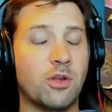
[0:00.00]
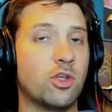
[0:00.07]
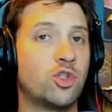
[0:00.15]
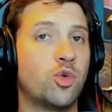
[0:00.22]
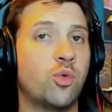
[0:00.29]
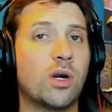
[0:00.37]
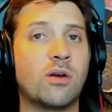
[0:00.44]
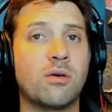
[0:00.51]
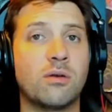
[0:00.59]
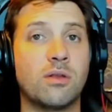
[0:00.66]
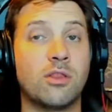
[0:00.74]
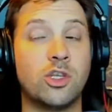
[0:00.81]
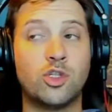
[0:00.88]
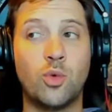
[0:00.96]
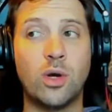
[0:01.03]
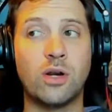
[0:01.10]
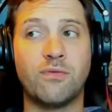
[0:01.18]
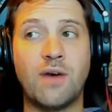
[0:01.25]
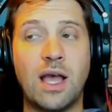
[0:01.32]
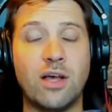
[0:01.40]
the
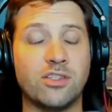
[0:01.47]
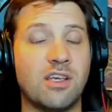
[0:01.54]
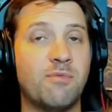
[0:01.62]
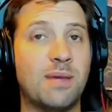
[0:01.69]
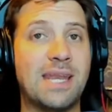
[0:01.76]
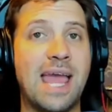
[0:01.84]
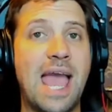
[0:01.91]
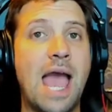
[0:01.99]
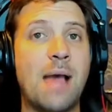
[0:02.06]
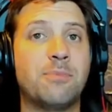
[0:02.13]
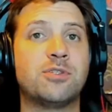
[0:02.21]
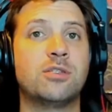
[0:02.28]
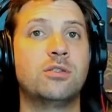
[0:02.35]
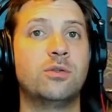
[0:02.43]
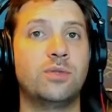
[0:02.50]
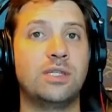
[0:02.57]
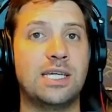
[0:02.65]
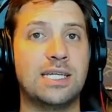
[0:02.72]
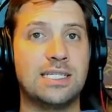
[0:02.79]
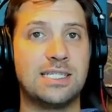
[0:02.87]
Twitter files have been
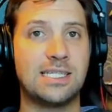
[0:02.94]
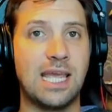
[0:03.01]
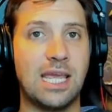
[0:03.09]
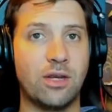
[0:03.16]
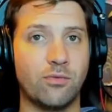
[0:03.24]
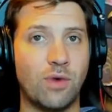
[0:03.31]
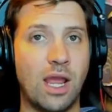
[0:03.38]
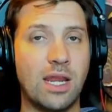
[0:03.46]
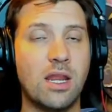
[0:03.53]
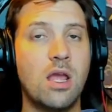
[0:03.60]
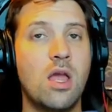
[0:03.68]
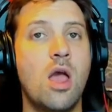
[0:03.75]
absolutely insane, right?